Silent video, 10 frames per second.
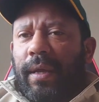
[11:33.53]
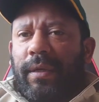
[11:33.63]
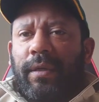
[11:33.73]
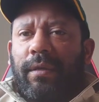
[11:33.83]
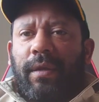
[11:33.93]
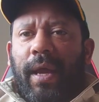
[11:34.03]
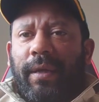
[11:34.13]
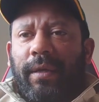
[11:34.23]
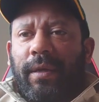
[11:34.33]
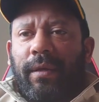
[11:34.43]

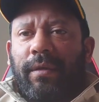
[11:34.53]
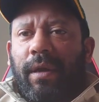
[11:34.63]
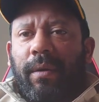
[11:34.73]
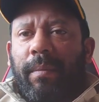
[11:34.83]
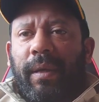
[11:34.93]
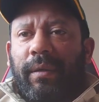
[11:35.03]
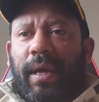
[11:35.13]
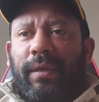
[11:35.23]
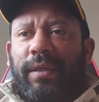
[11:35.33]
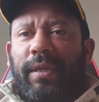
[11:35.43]
Eddie's going to melt
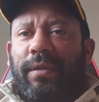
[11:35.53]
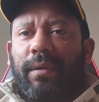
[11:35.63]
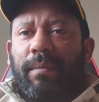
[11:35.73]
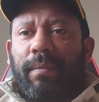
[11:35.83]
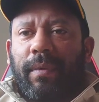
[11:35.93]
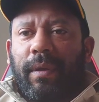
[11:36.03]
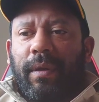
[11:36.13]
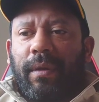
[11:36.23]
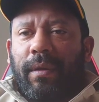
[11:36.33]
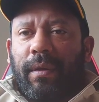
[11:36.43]
that system.
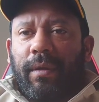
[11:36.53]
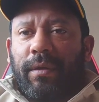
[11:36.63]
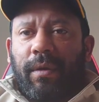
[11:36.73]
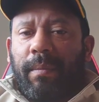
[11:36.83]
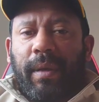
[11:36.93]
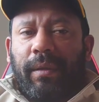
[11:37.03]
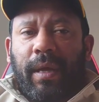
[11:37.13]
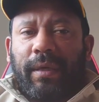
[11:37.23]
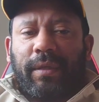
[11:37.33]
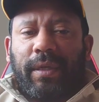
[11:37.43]
He's going to melt
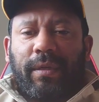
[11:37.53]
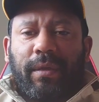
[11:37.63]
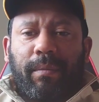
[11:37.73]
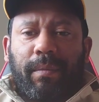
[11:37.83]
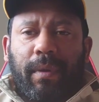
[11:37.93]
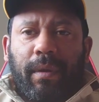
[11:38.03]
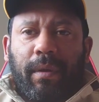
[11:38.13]
that system.